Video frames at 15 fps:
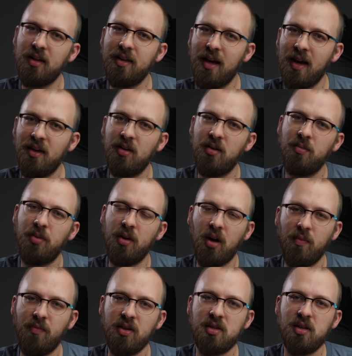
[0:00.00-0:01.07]
dead, but
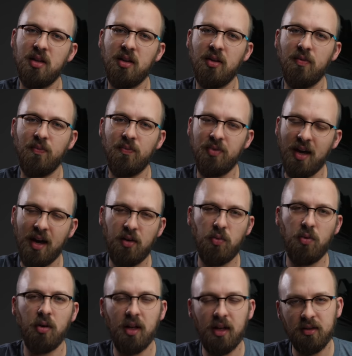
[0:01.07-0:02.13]
obviously that
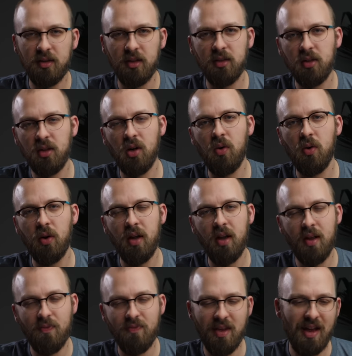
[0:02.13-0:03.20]
rollout didn't go
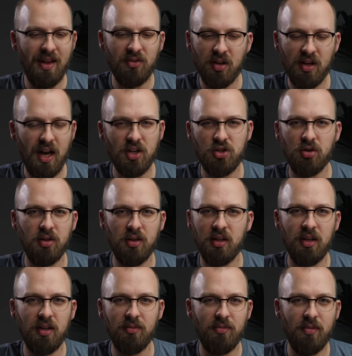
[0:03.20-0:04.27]

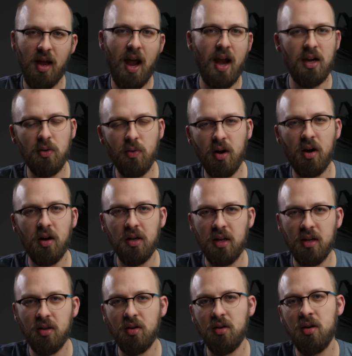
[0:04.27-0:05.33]
internationally anywhere
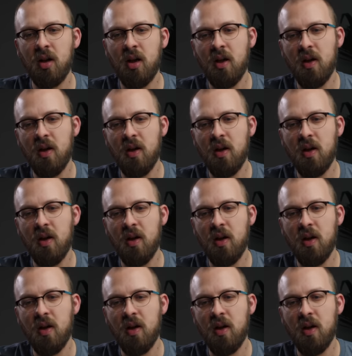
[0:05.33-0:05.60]
either.